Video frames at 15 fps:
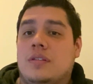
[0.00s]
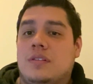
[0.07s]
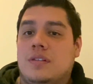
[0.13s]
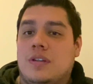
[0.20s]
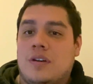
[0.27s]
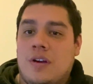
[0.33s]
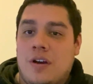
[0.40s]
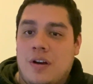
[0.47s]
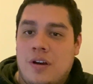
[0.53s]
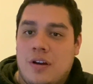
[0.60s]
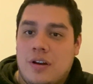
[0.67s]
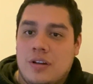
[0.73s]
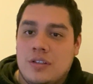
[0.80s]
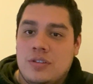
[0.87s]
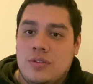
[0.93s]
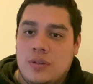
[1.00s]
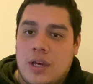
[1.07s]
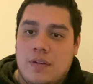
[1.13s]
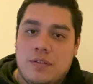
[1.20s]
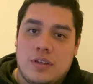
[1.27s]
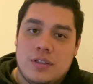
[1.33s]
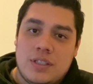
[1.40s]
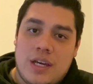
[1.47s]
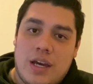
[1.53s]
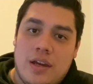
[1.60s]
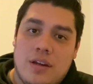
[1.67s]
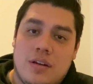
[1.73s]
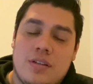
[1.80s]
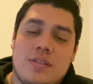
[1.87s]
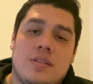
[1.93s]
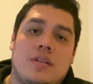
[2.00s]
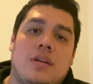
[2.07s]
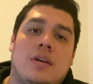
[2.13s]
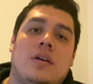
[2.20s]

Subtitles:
the car to have good tires.